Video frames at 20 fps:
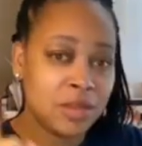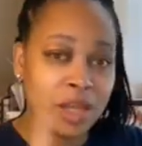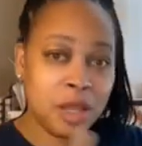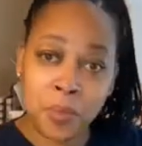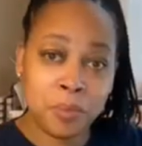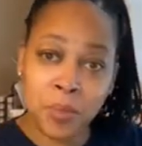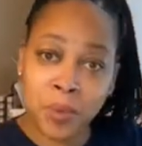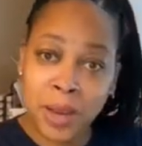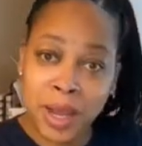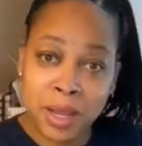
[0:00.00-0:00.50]

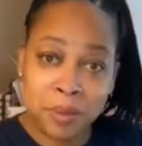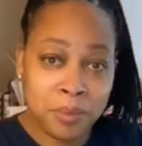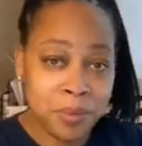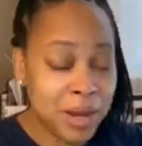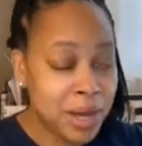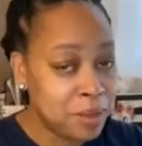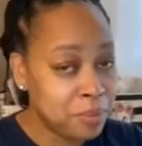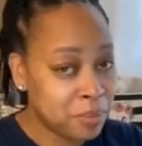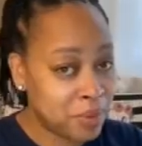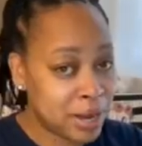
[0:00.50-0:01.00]
pray,
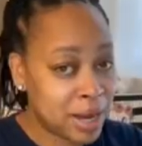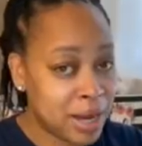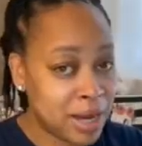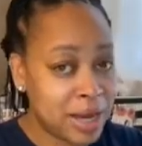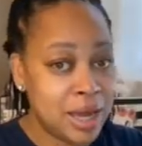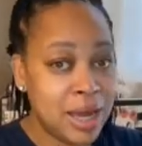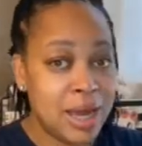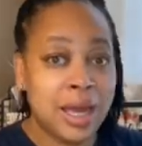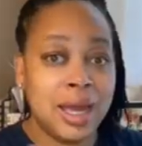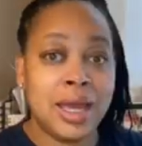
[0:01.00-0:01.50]
pray, pray,
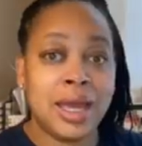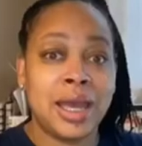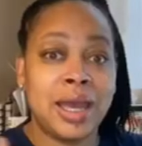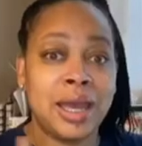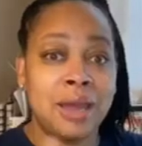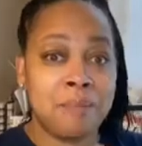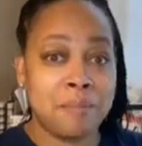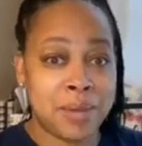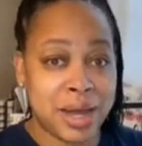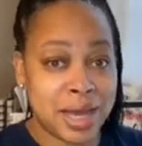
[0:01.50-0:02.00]

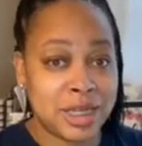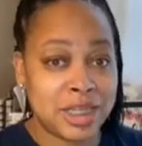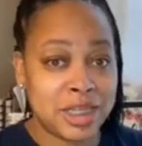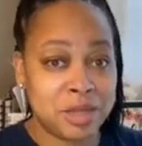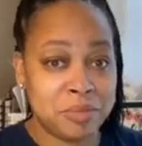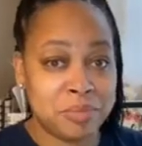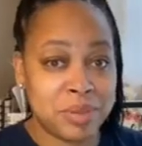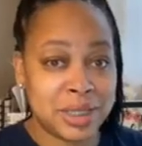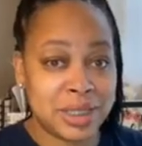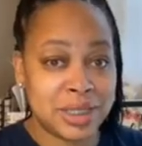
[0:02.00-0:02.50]
and mind your
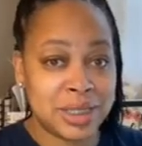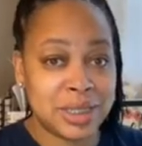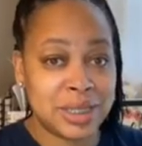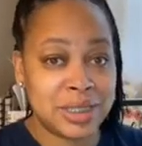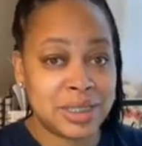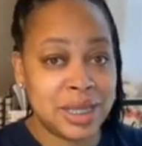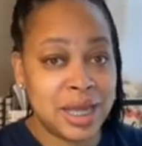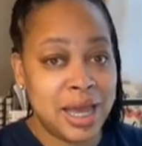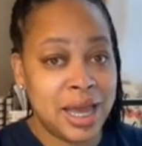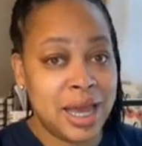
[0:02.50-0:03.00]
business.
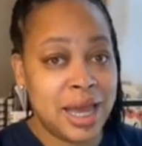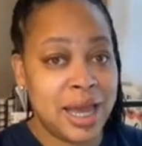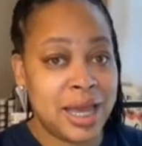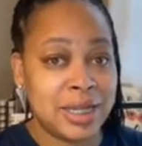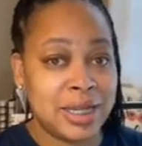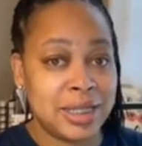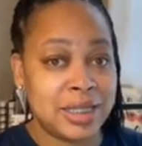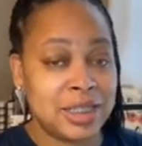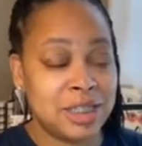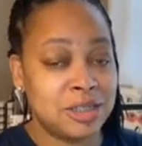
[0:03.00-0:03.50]
And
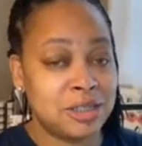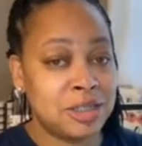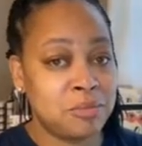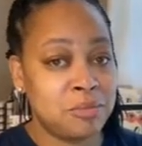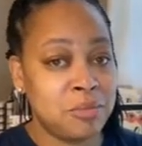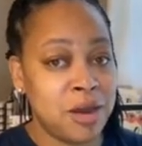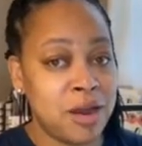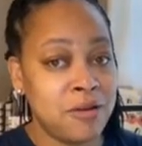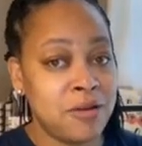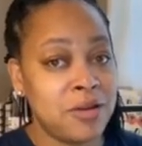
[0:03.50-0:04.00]
until
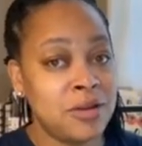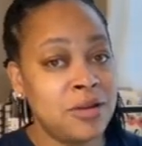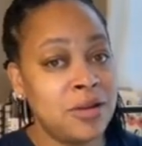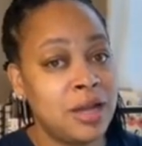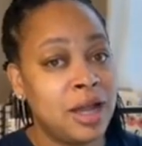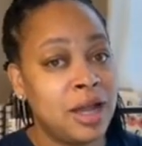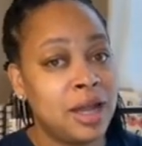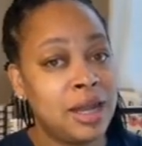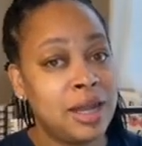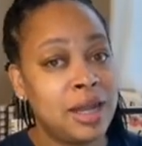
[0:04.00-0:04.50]
tomorrow,
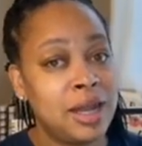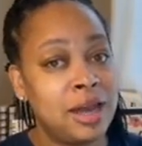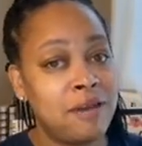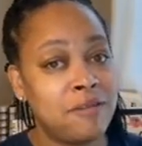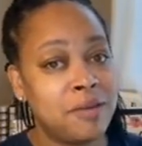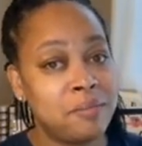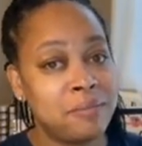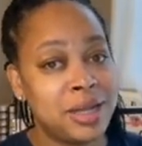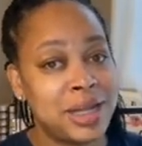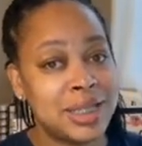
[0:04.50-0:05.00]
love
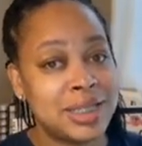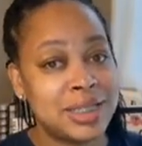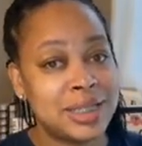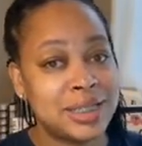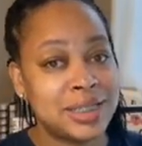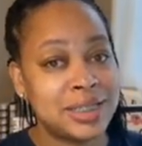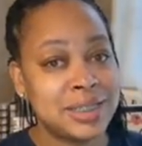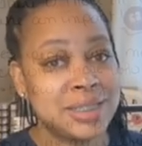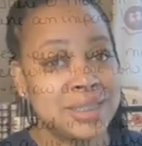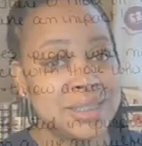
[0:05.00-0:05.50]
and
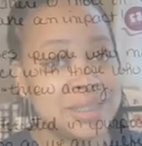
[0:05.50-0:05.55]
blessings.